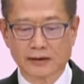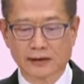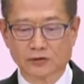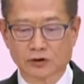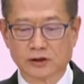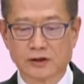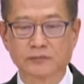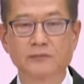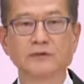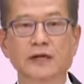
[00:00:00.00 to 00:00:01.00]

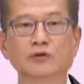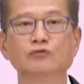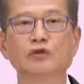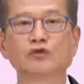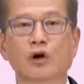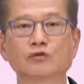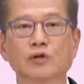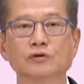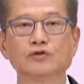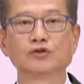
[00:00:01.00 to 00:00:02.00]
$2.384 billion.